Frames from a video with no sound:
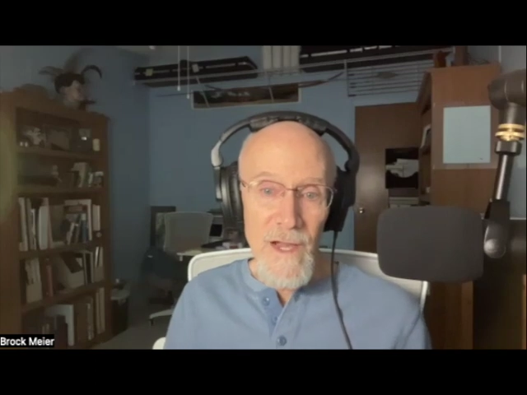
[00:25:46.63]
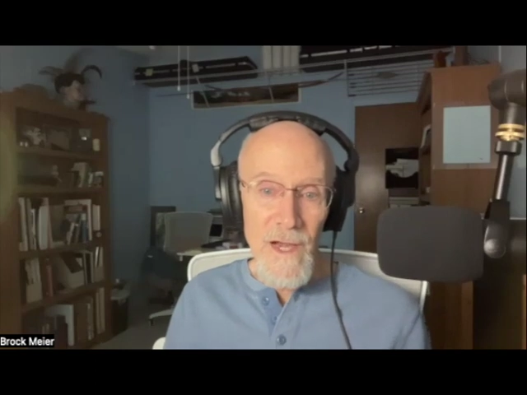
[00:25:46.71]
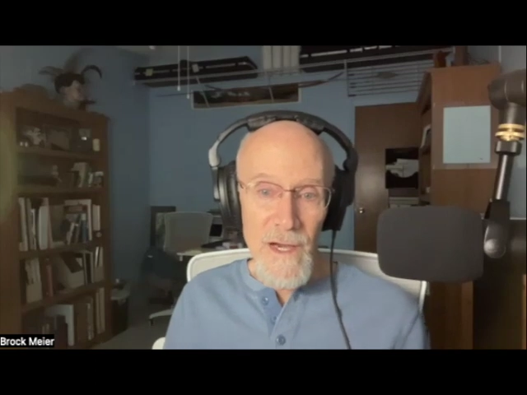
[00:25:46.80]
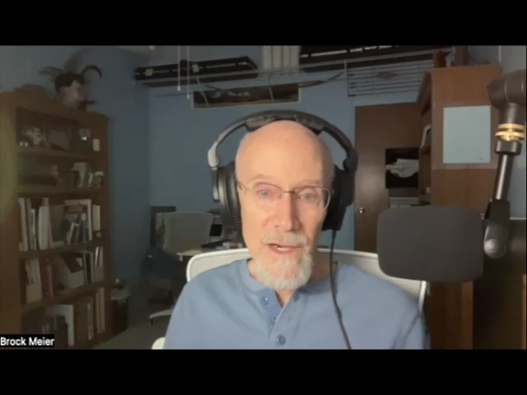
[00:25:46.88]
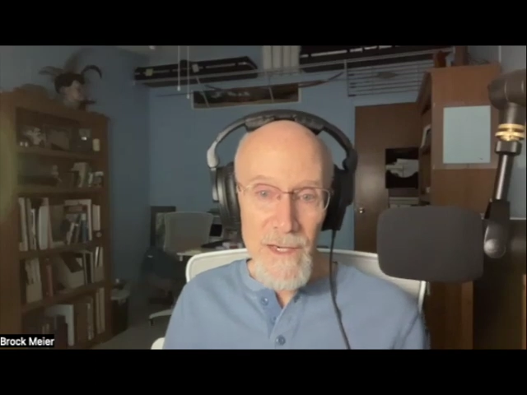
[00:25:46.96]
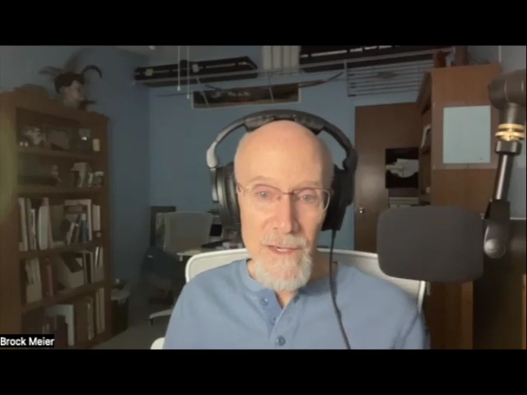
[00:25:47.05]

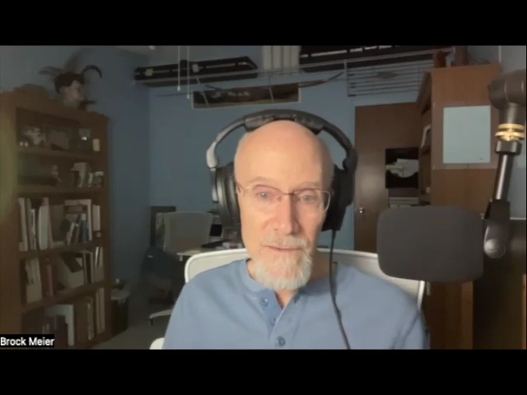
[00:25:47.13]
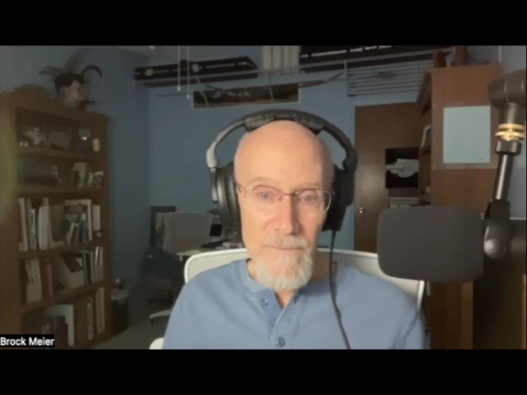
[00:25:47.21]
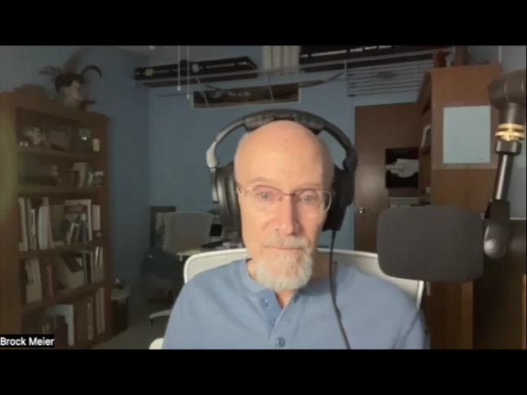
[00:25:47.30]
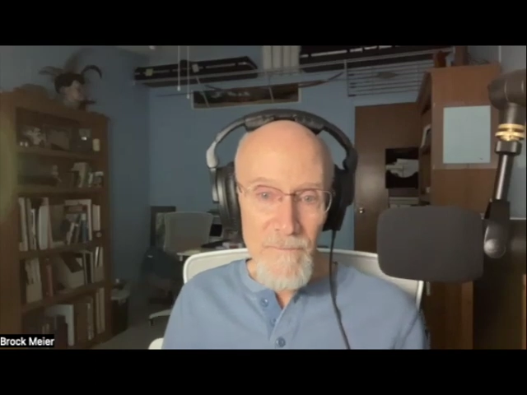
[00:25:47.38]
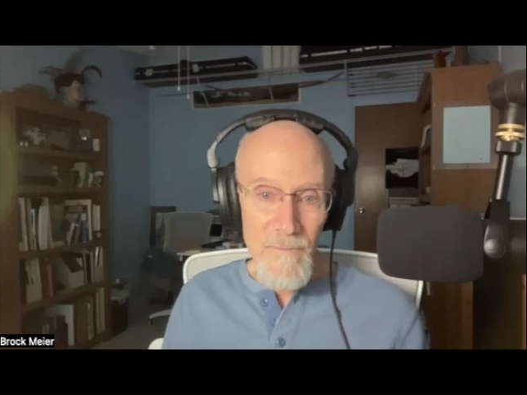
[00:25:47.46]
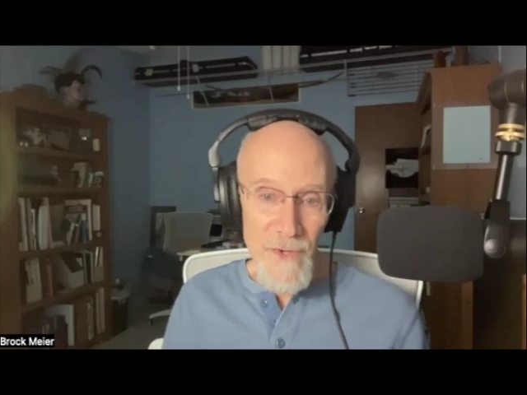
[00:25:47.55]

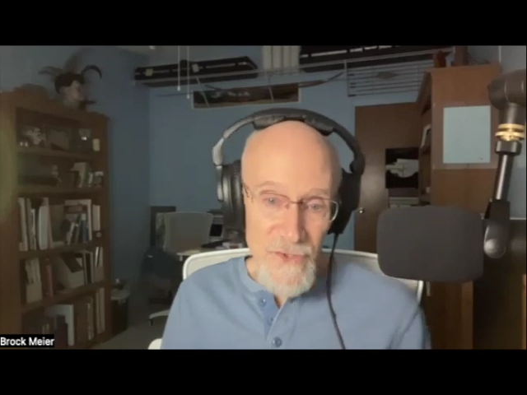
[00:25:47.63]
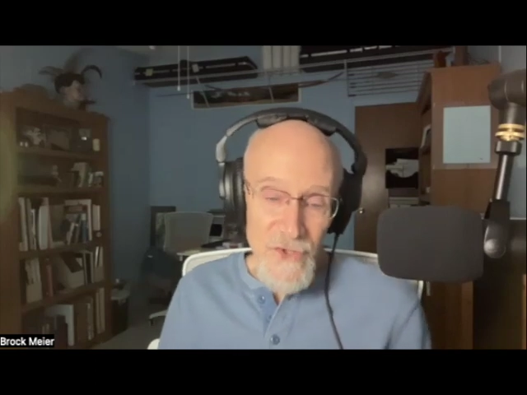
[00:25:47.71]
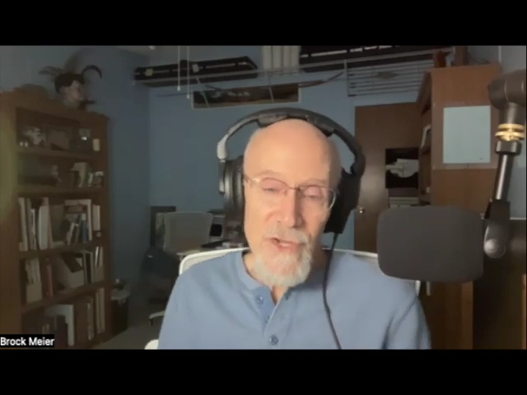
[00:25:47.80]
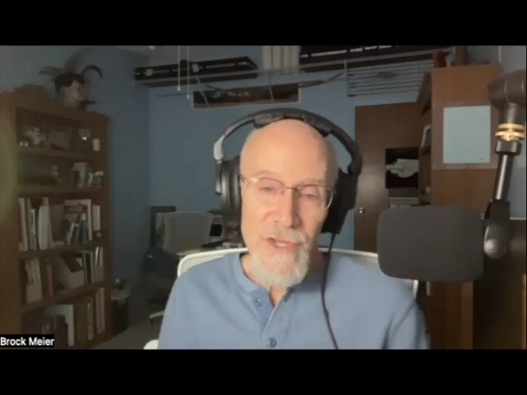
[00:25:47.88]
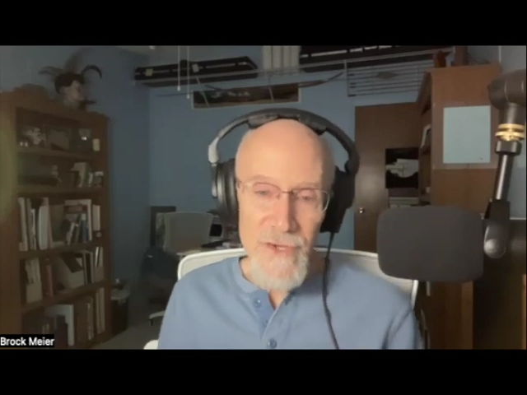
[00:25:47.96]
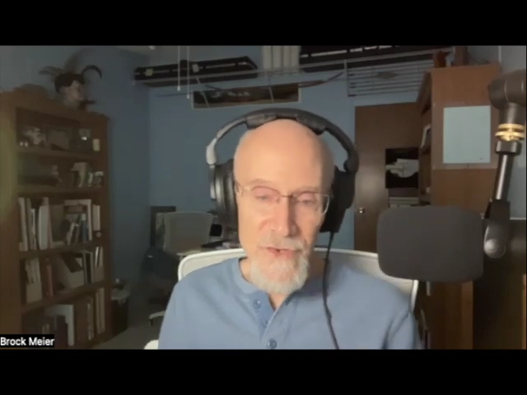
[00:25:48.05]
But
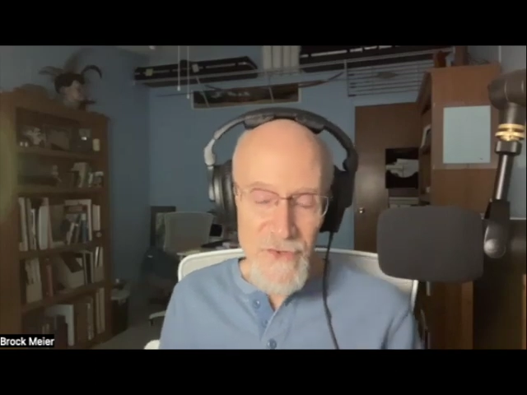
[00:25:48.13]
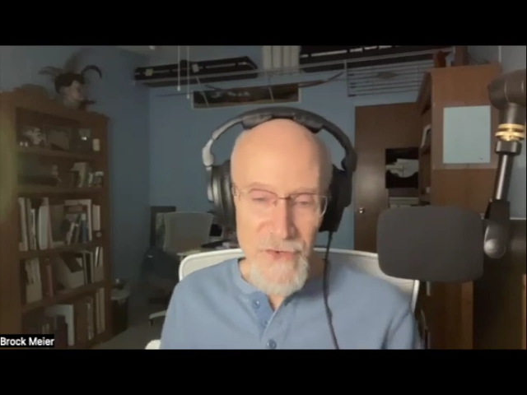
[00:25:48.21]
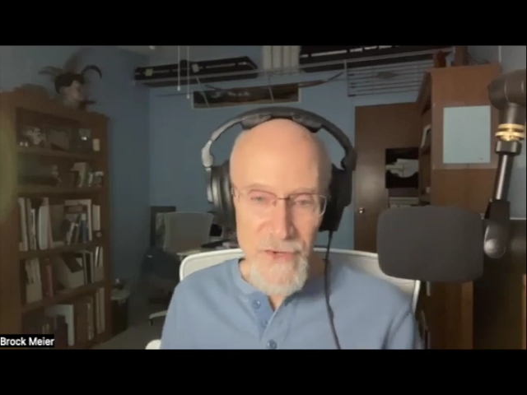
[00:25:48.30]
she is